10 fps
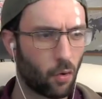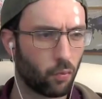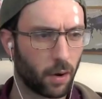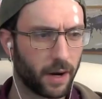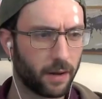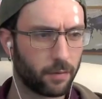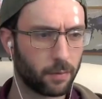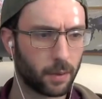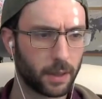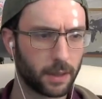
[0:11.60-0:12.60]
Alright
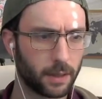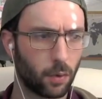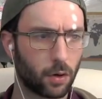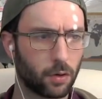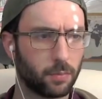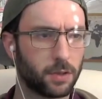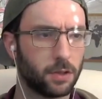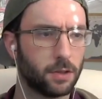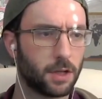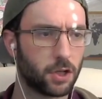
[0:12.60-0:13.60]
everybody, welcome
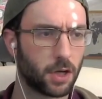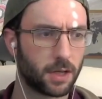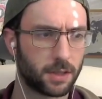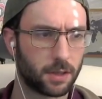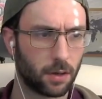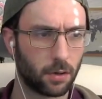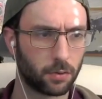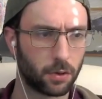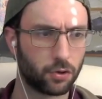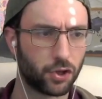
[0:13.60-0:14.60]
to the Chess Zone.
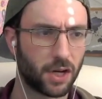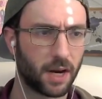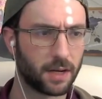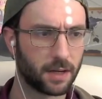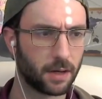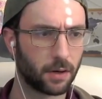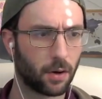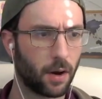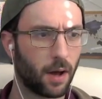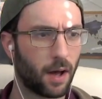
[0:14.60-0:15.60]
Coach Chad here
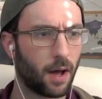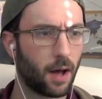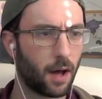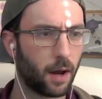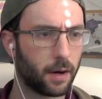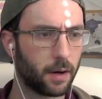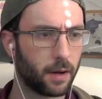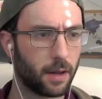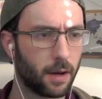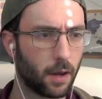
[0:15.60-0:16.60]
on
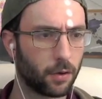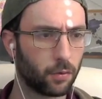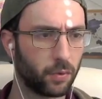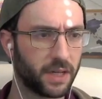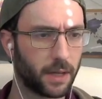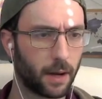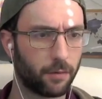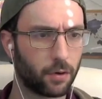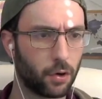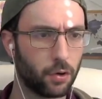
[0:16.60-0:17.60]
another weekday
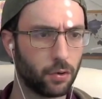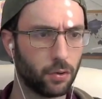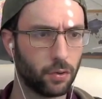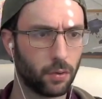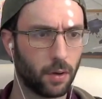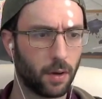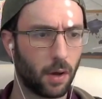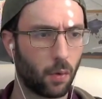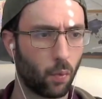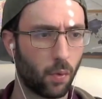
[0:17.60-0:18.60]
afternoon
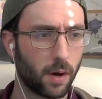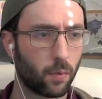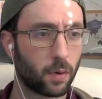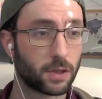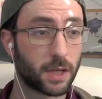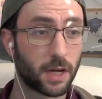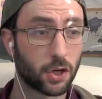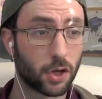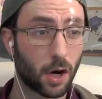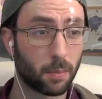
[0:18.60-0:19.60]
where we're staying
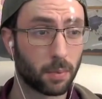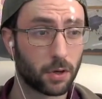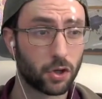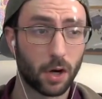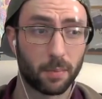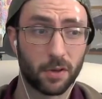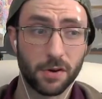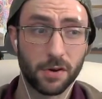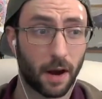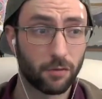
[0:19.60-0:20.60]
sharper than
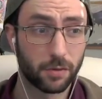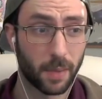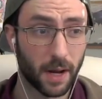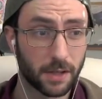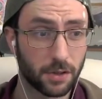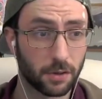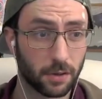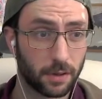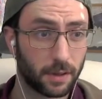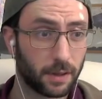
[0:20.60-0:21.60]
your average patzer,
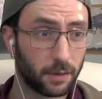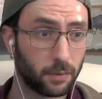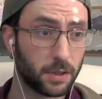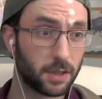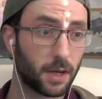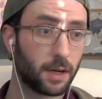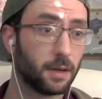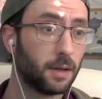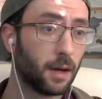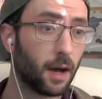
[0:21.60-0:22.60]
you would say.
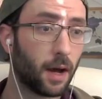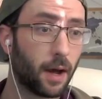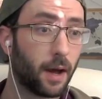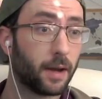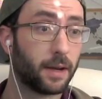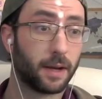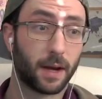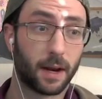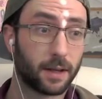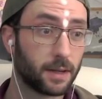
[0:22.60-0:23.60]
You
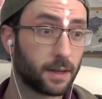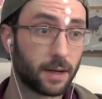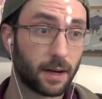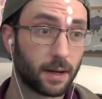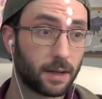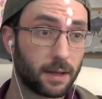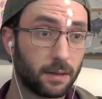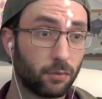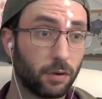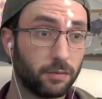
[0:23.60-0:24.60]
gotta
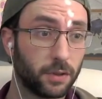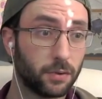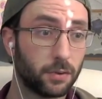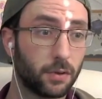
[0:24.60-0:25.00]
review